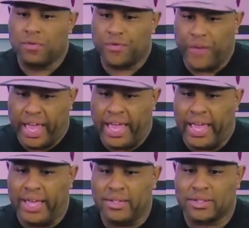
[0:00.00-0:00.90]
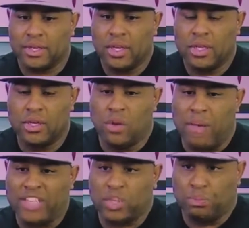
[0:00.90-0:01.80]
fans,
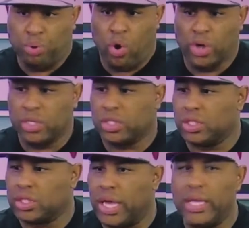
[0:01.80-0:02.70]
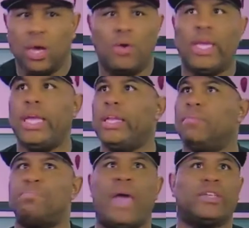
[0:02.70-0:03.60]
my supporters to say, yo, E,
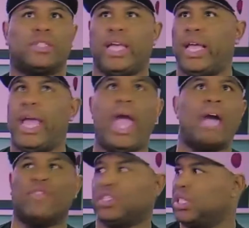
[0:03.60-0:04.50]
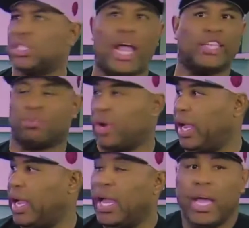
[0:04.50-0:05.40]
the best thing ever since sliced
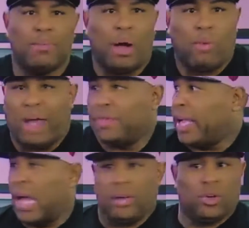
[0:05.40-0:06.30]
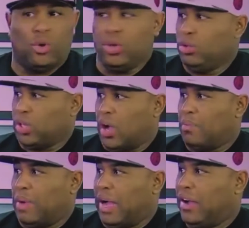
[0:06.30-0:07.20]
bread. And my wife I don't know who you
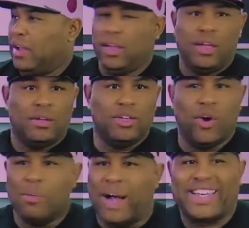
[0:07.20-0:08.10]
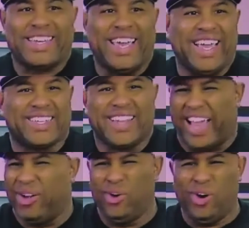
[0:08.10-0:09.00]
talking about. And my kids are
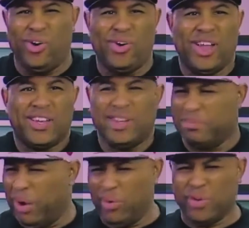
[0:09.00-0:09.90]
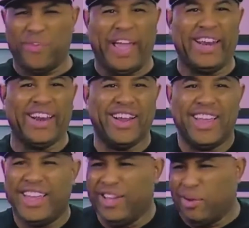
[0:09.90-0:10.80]
like, who? The motivator.
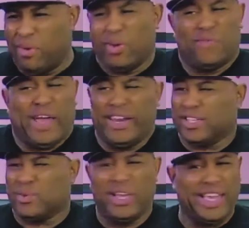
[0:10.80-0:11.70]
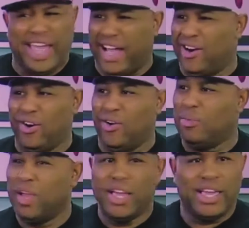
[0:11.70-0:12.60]
He don't motivate us when he at
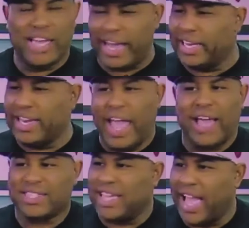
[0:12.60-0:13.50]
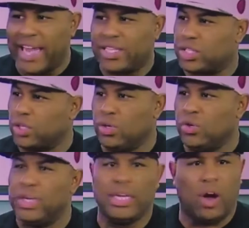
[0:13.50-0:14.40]
home. He got a nasty
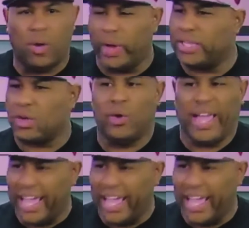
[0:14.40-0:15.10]
attitude. He always on